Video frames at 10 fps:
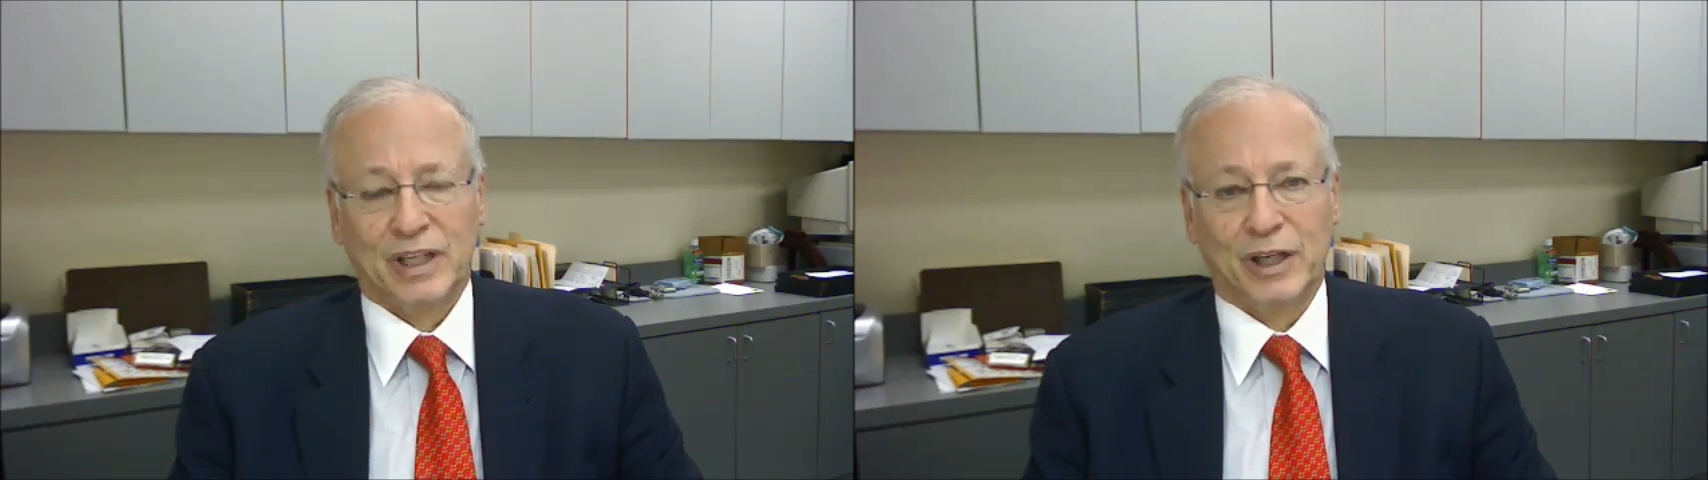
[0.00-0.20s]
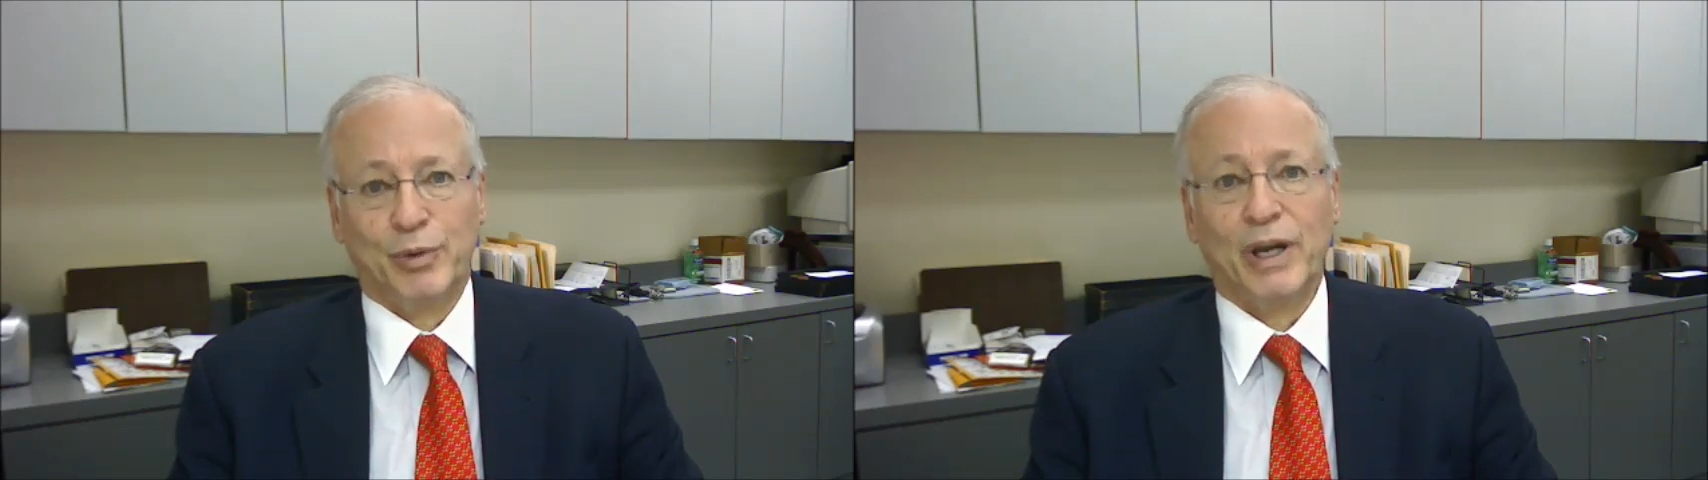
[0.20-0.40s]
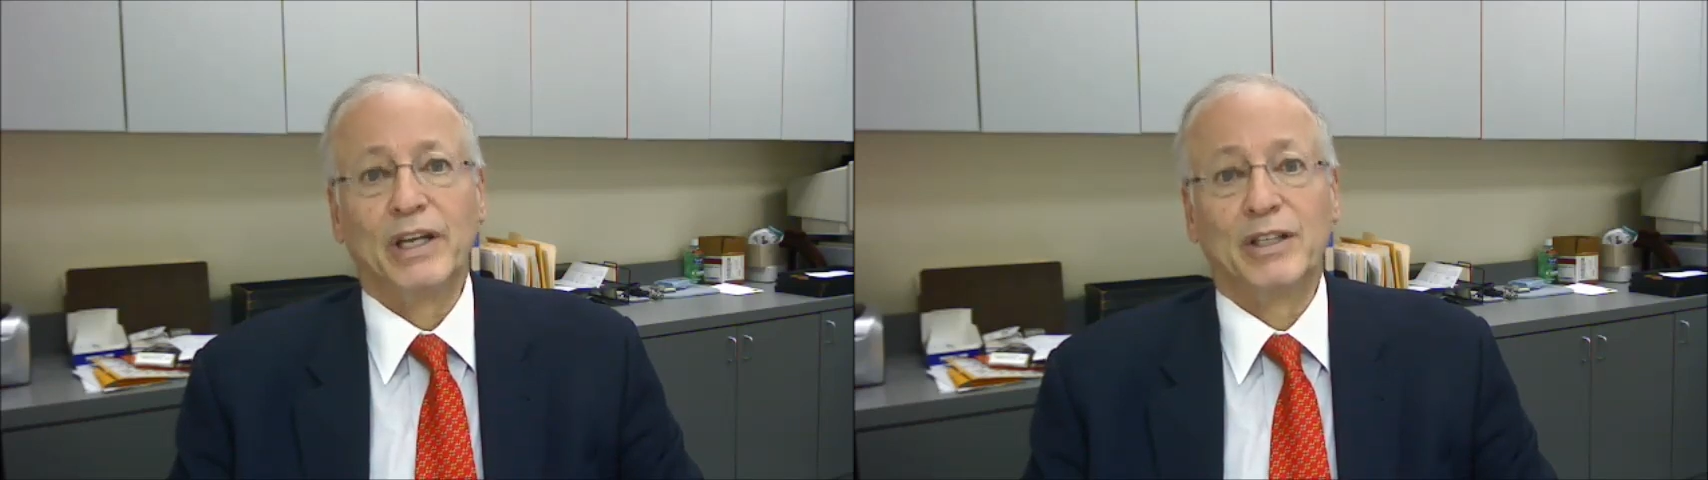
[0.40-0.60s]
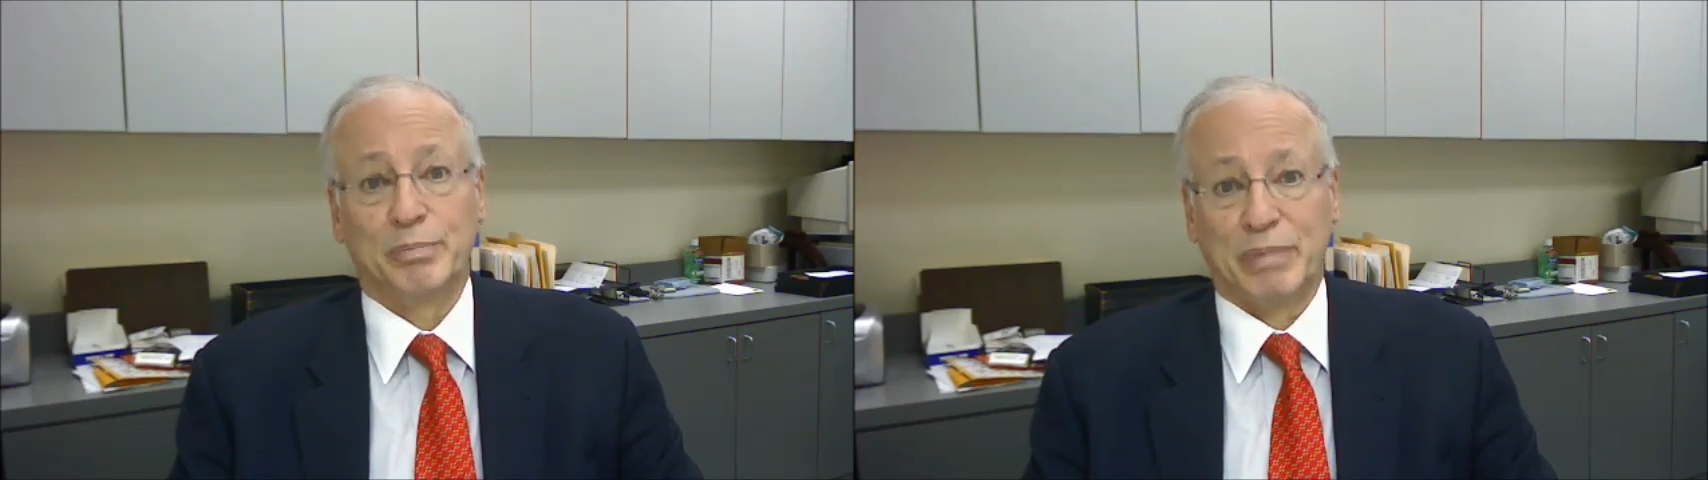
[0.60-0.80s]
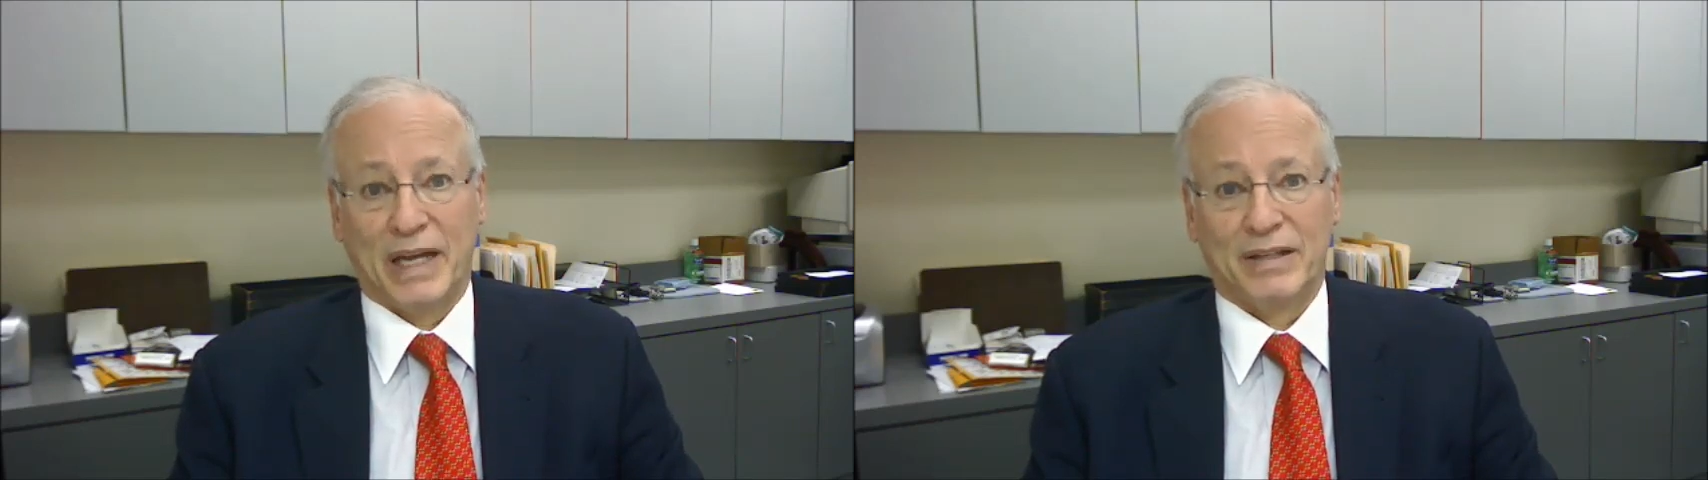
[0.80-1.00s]
It really
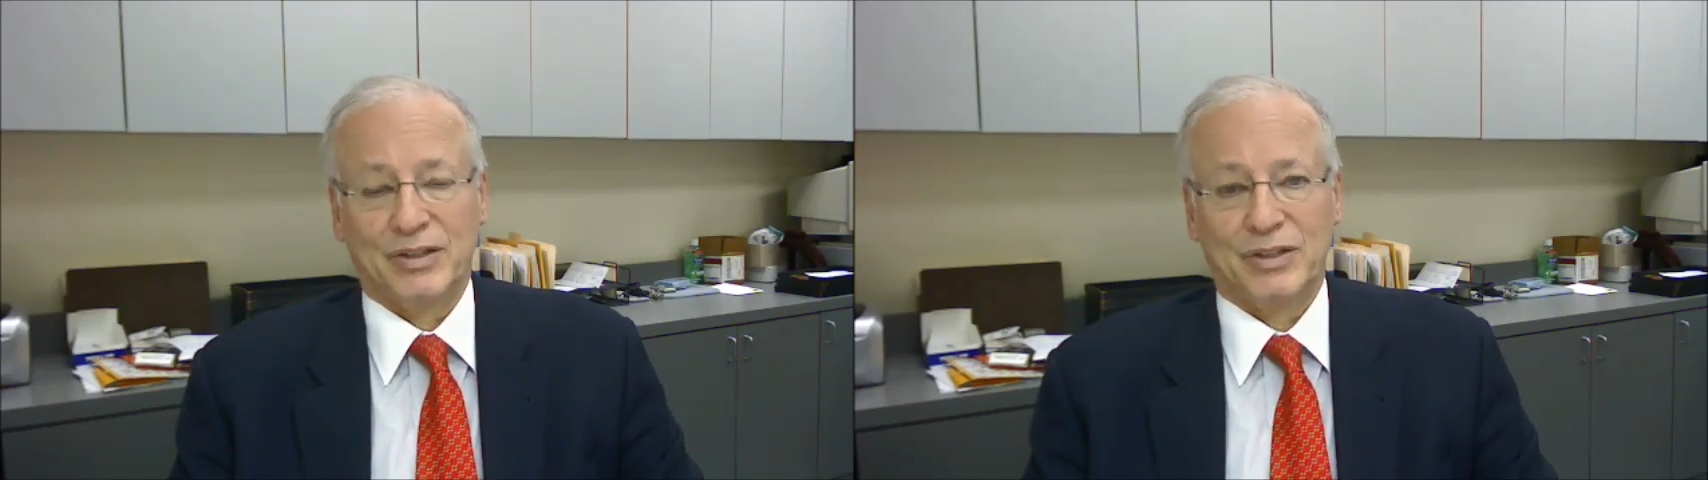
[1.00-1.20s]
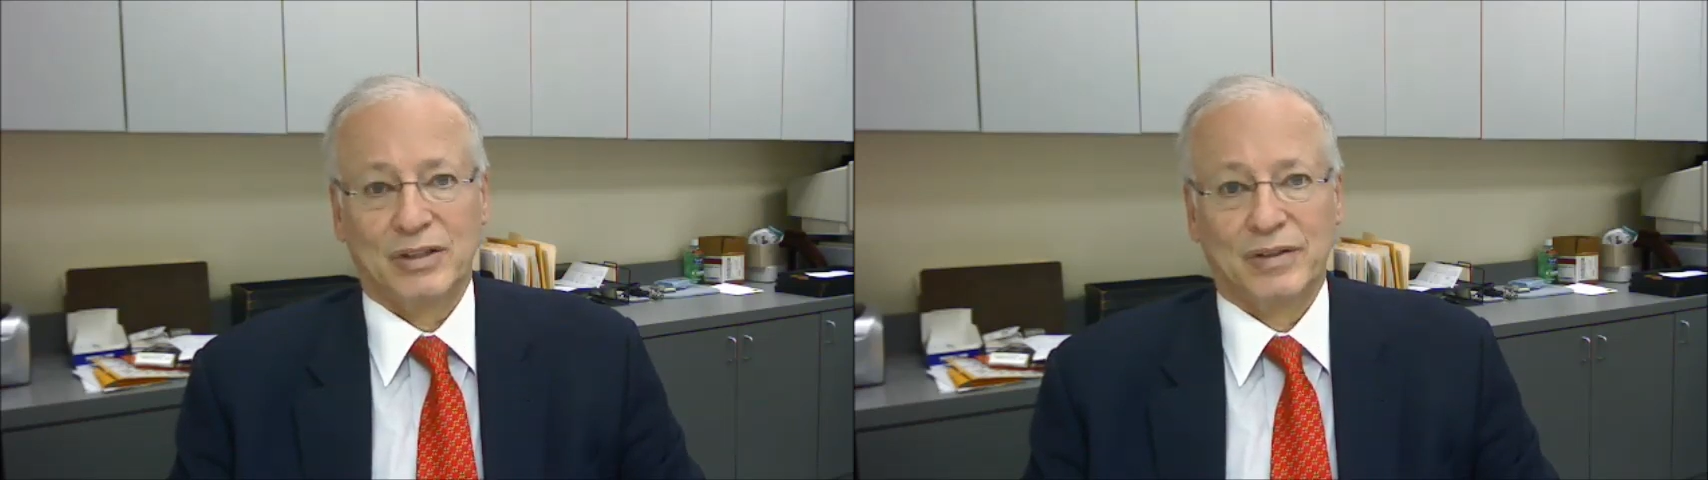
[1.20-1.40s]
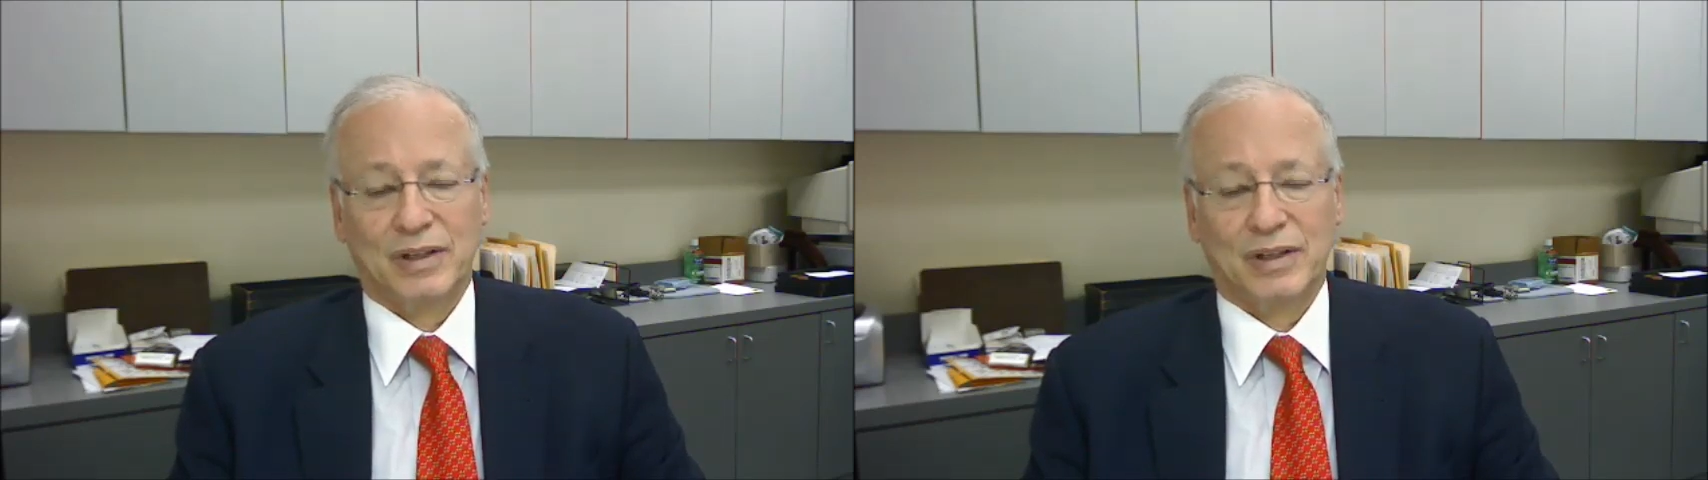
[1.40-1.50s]
depends.